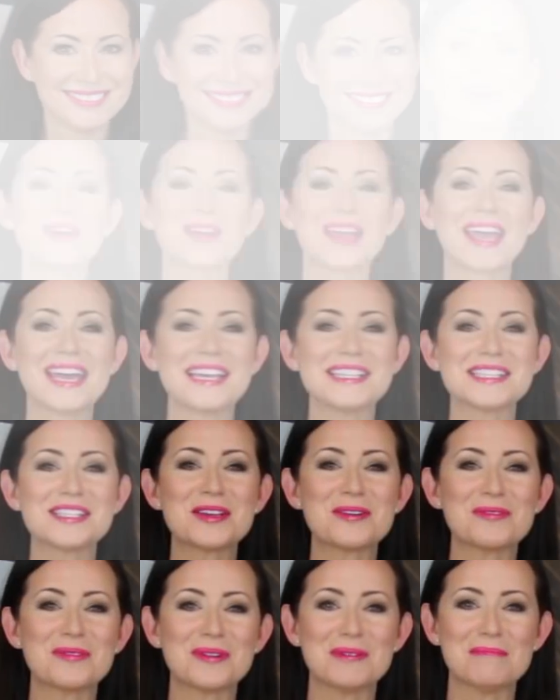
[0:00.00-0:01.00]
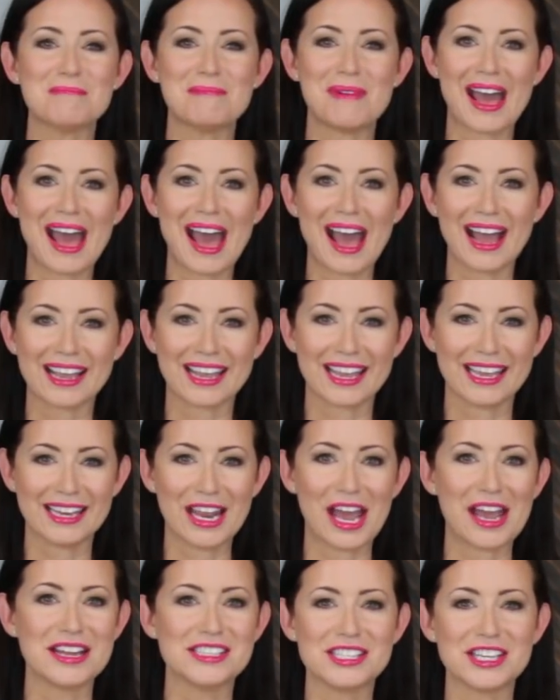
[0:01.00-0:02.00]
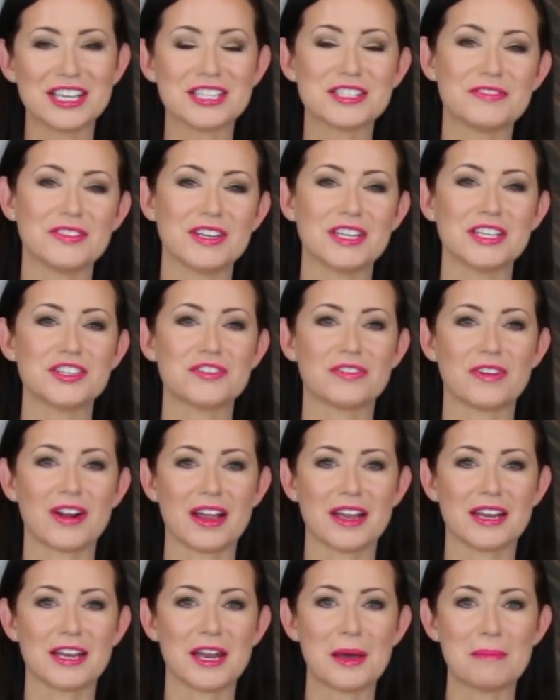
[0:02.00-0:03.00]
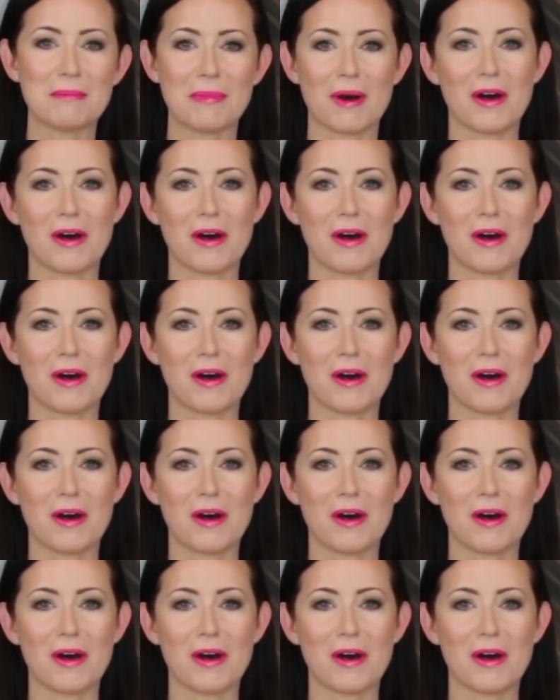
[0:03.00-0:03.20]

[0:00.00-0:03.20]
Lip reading: Okay, so we're back and I just finished frying up